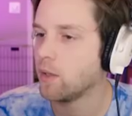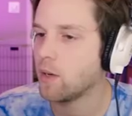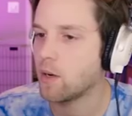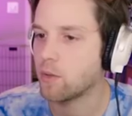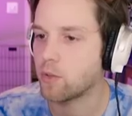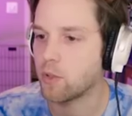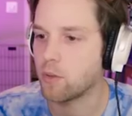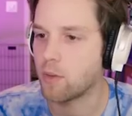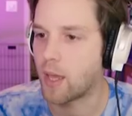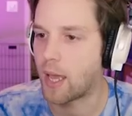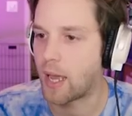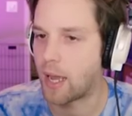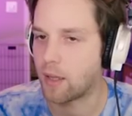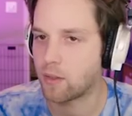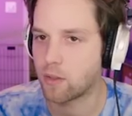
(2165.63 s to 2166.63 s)
You don't do
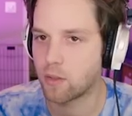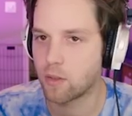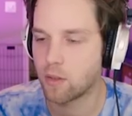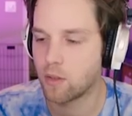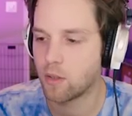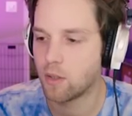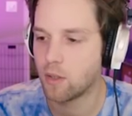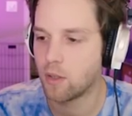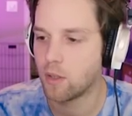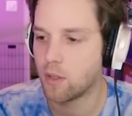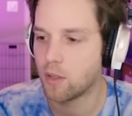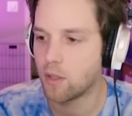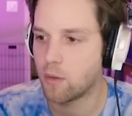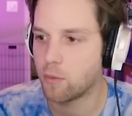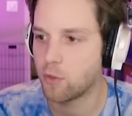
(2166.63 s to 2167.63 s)
that!
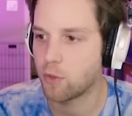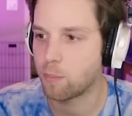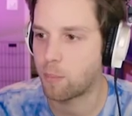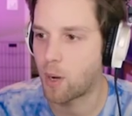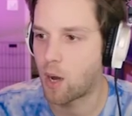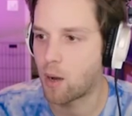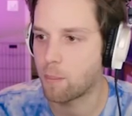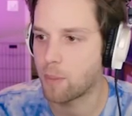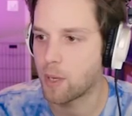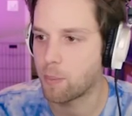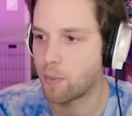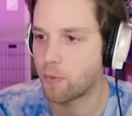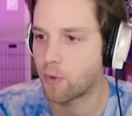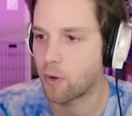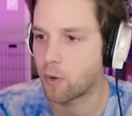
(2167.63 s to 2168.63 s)
You don't just bomb
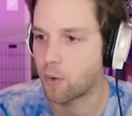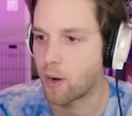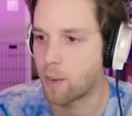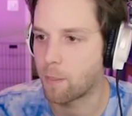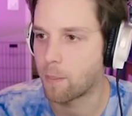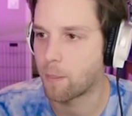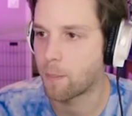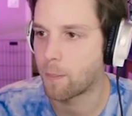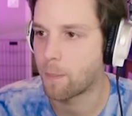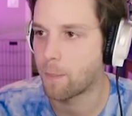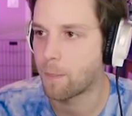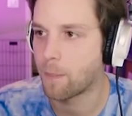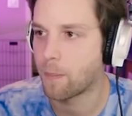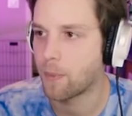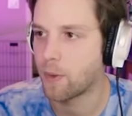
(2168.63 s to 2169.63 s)
people for- oh crap.
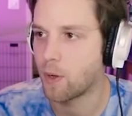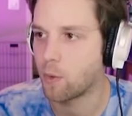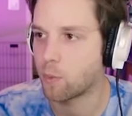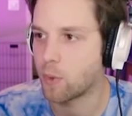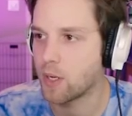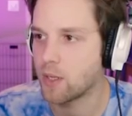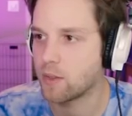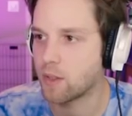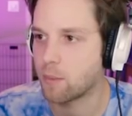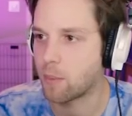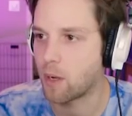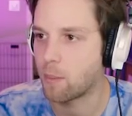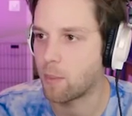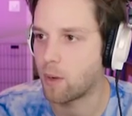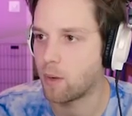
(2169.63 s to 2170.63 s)
No reason,
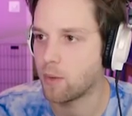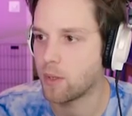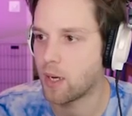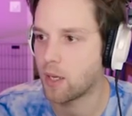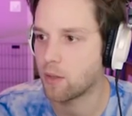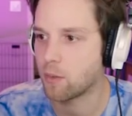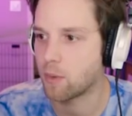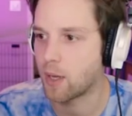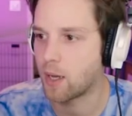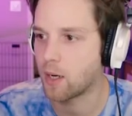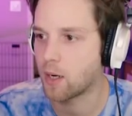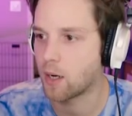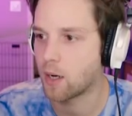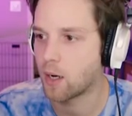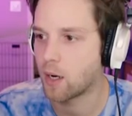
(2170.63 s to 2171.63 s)
Bumbo. You can't do
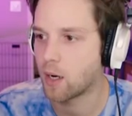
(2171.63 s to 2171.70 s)
that.